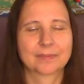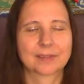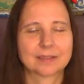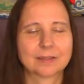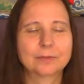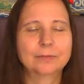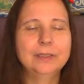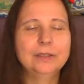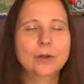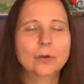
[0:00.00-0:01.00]
So if we
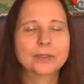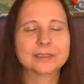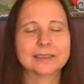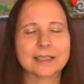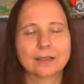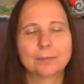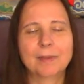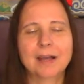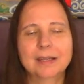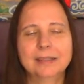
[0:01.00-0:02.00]
notice that our
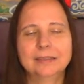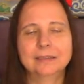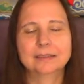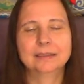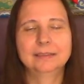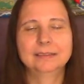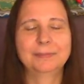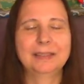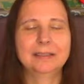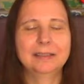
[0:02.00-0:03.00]
mind has
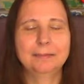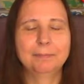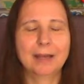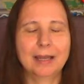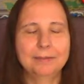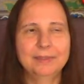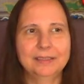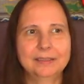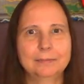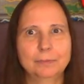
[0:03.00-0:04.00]
been
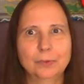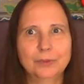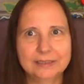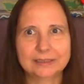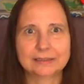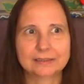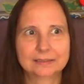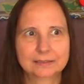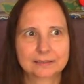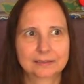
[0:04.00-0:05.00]
imbibing in poison,
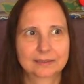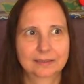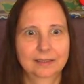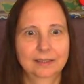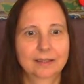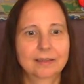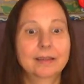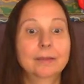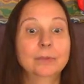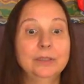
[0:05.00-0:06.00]

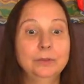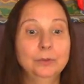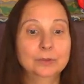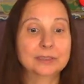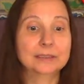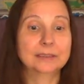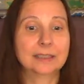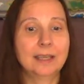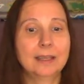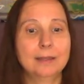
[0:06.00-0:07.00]
then we use this
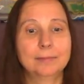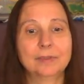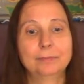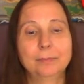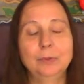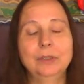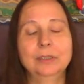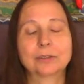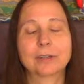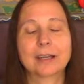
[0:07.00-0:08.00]
game of
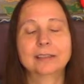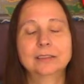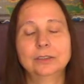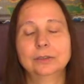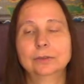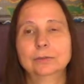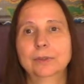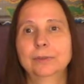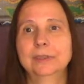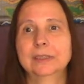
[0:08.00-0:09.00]
beauty or gratitude,
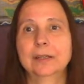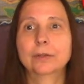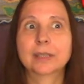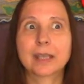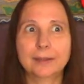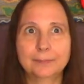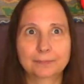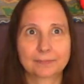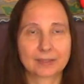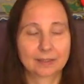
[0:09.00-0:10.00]
where we say, okay,
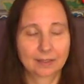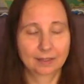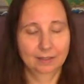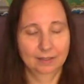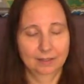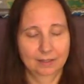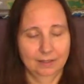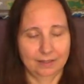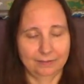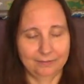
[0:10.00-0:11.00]

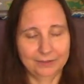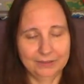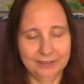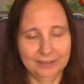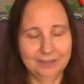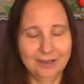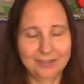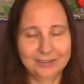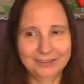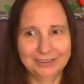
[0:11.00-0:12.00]
I fully
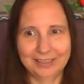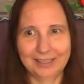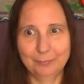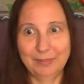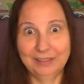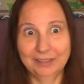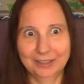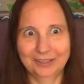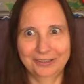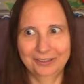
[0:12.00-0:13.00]
acknowledge that I'm in the
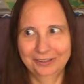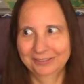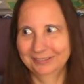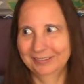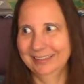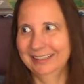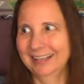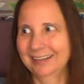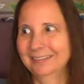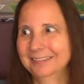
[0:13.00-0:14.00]
gutter right now.